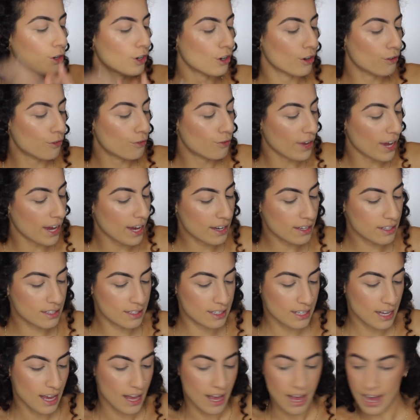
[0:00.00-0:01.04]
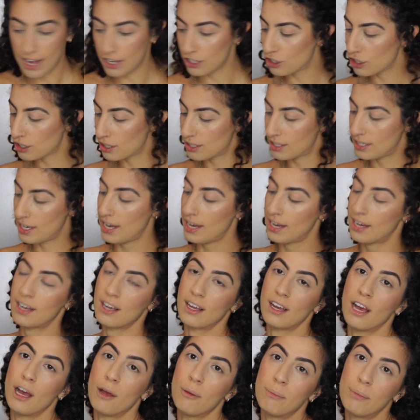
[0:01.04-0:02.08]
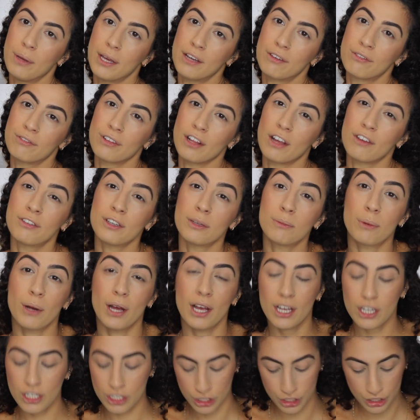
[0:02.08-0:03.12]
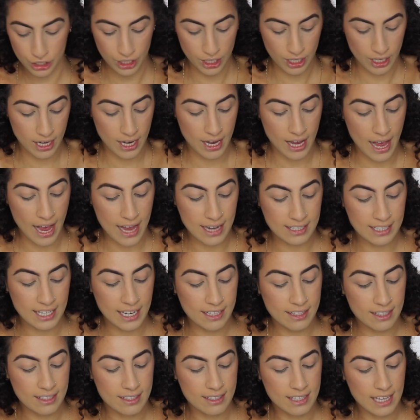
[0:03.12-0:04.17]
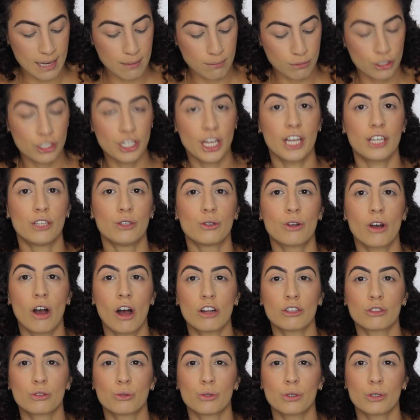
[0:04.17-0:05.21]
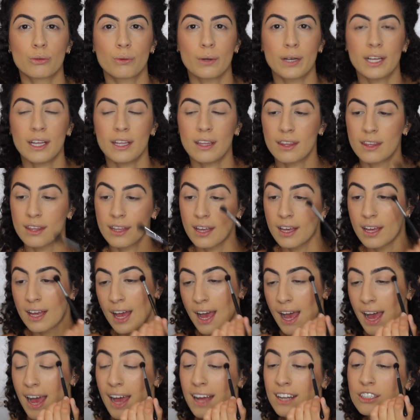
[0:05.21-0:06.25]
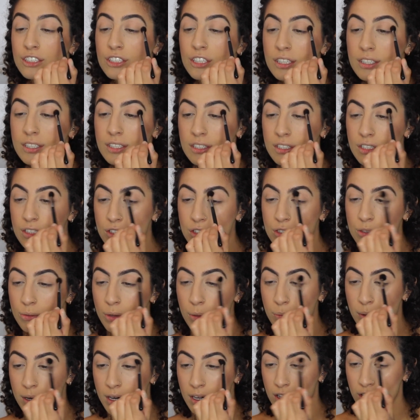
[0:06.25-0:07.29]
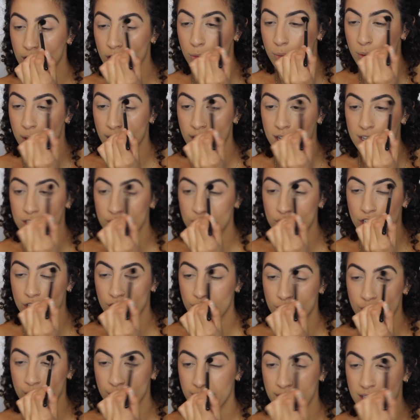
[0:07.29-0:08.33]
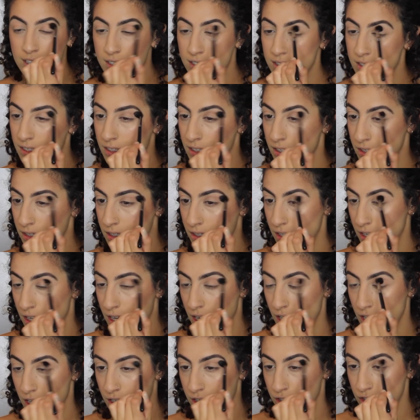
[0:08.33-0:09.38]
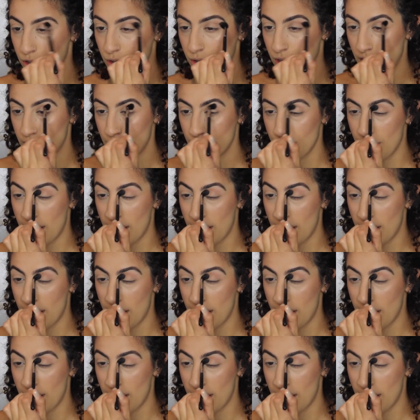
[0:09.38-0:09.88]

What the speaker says: your face and just take a big fluffy brush and take the same shade you contoured with and just sweep it a little bit into your crease so that you